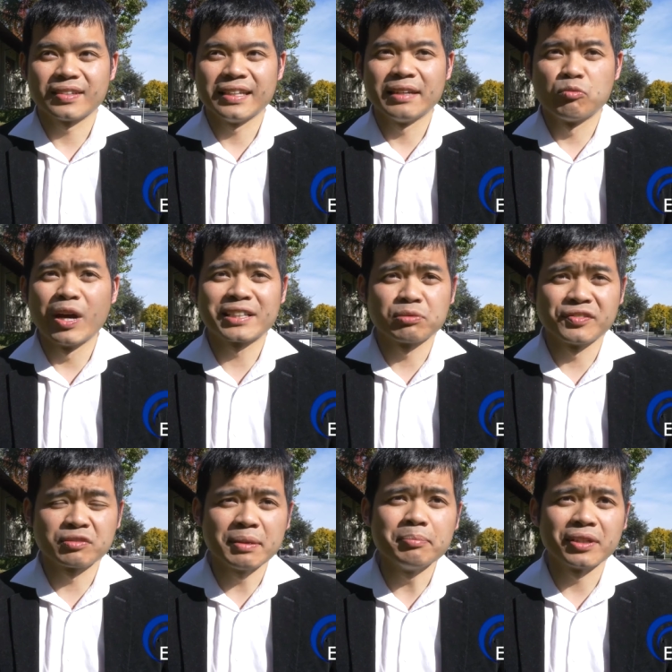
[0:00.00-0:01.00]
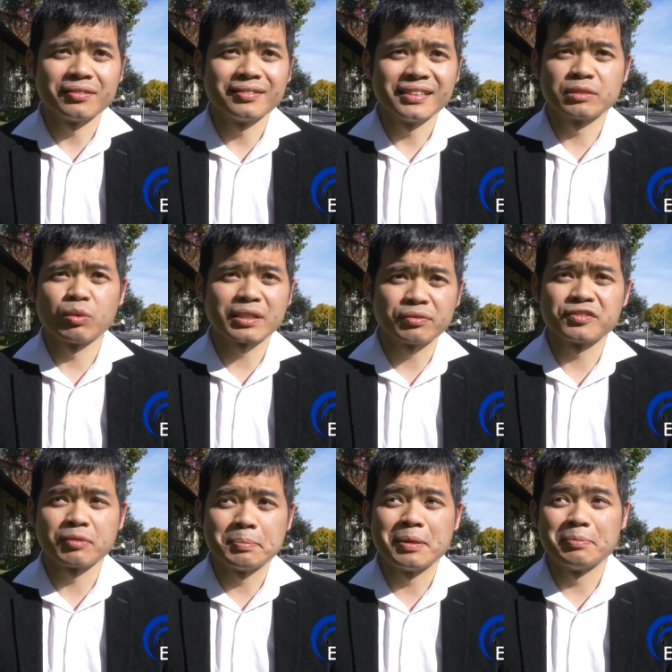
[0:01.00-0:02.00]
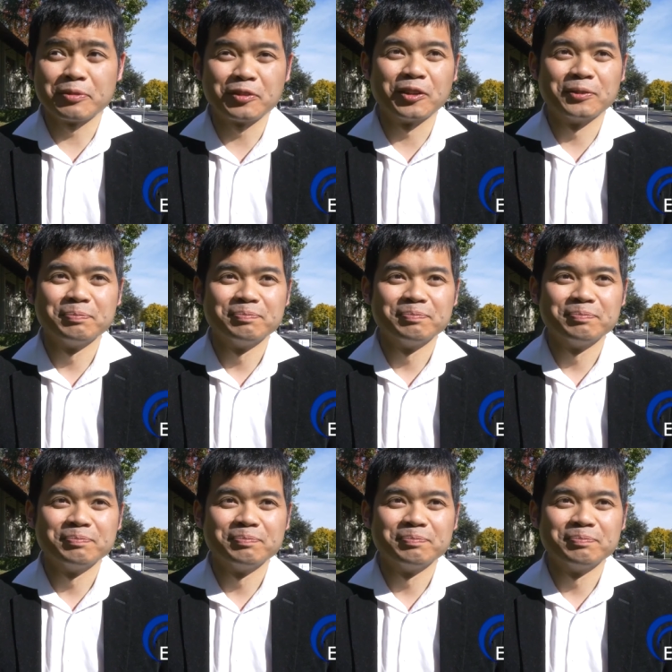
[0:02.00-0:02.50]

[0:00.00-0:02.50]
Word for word: he works with Swinburne. He's worked with Swinburne before.